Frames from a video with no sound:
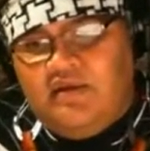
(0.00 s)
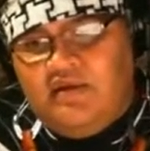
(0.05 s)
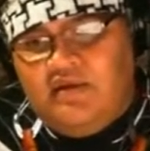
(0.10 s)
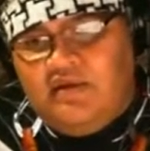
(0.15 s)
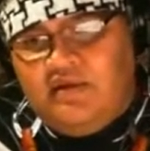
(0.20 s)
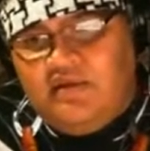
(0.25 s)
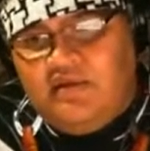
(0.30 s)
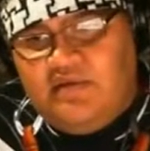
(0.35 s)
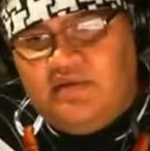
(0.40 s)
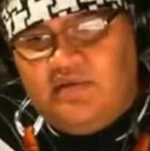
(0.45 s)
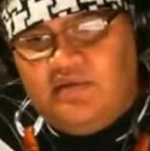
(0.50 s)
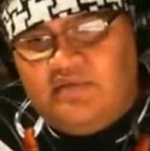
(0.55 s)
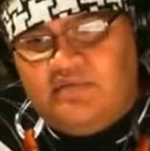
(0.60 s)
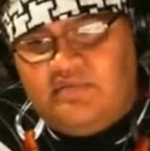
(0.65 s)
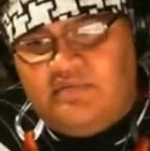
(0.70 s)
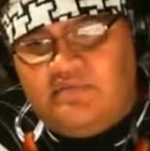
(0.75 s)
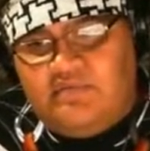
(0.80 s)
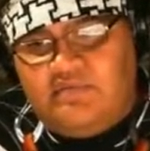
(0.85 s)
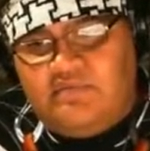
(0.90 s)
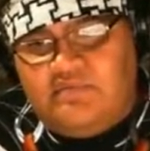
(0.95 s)
uh,
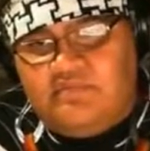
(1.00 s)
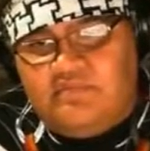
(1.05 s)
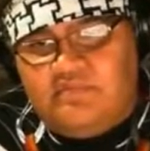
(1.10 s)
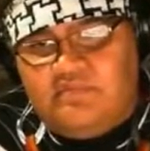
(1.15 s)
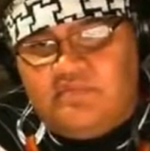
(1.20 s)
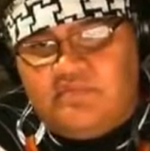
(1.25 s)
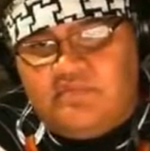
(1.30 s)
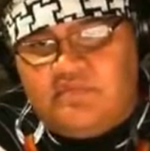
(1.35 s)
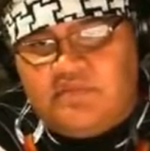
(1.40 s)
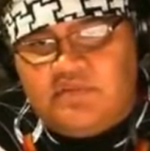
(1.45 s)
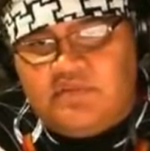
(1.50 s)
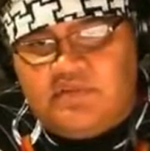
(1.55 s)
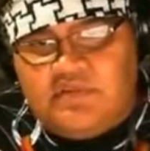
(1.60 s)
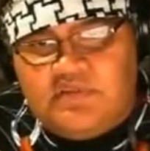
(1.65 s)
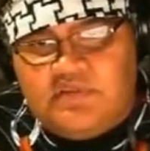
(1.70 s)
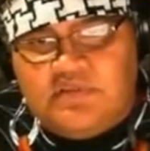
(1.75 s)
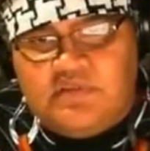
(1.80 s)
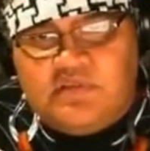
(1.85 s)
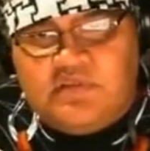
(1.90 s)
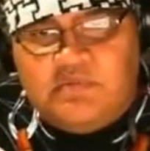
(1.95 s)

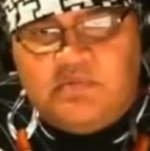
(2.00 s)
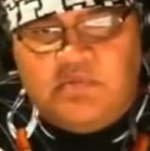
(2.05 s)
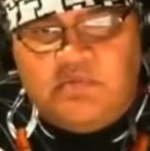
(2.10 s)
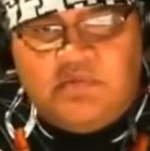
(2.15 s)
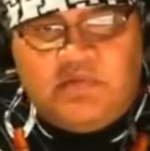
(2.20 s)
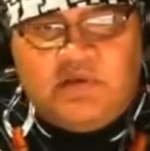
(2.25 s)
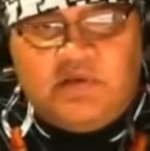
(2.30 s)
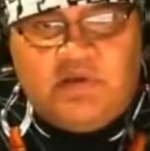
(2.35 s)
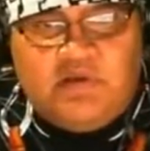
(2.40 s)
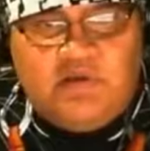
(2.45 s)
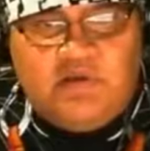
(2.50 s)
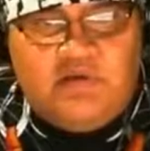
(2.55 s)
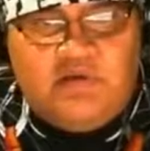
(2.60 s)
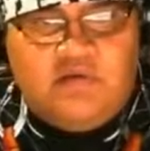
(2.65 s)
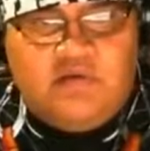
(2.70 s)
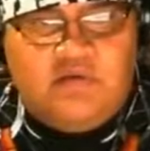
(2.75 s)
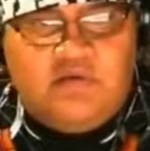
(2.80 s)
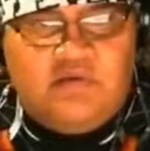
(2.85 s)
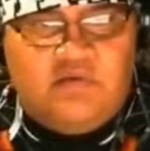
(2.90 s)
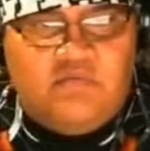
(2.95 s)
this is some of my
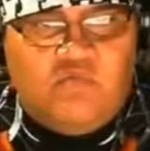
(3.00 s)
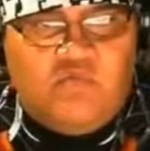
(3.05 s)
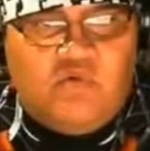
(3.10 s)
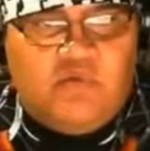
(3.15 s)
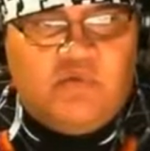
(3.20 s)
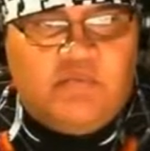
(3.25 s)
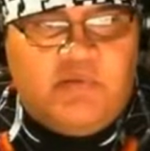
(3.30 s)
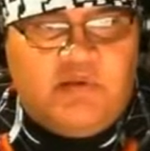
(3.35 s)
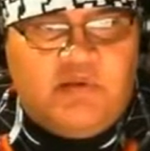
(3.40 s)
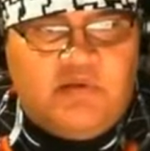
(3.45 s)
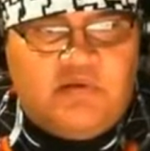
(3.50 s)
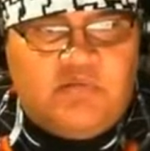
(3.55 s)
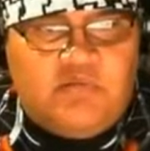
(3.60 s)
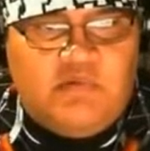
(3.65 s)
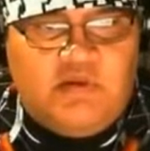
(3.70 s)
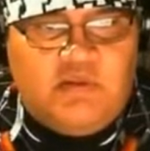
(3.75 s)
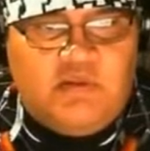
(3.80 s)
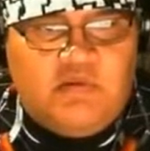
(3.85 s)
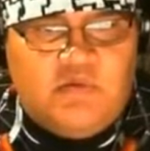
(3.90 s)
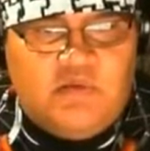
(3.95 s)
war paint,
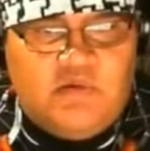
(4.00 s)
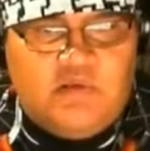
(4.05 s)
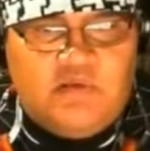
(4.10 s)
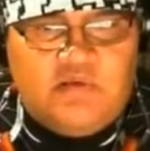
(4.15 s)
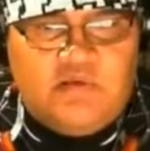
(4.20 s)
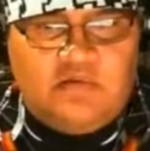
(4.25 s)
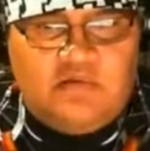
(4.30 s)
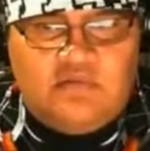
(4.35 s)
by the way.